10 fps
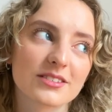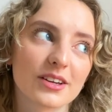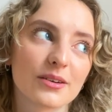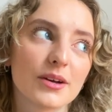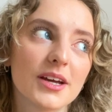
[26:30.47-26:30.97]
So
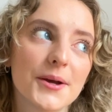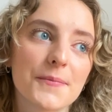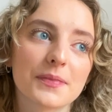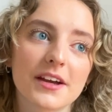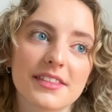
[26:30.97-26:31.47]

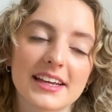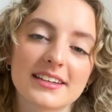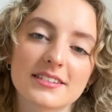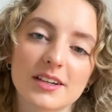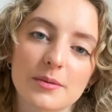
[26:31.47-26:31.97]
I think
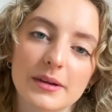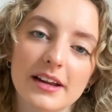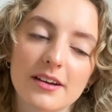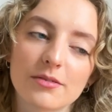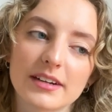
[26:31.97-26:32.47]
it's going to be
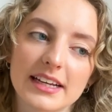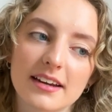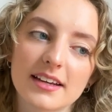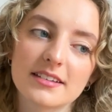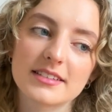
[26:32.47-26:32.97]
like a really
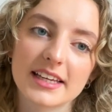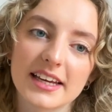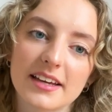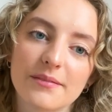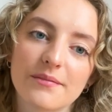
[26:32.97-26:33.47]
nice
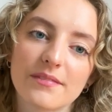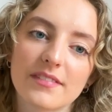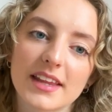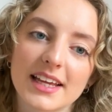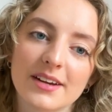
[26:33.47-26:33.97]
year
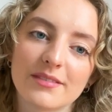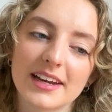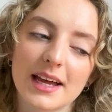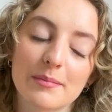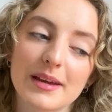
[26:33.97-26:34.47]
and I'm really
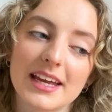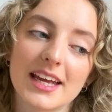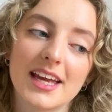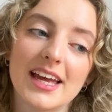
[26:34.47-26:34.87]
happy.